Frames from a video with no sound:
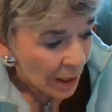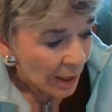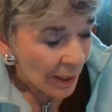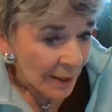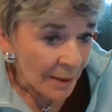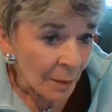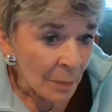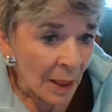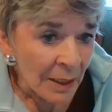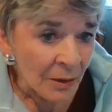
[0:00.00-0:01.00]
and a
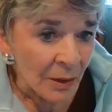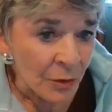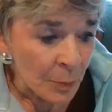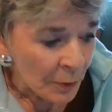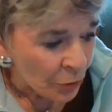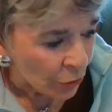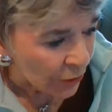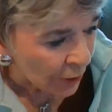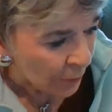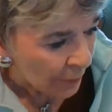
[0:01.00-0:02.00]
model of spiritual
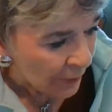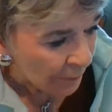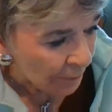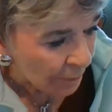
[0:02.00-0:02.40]
therapy.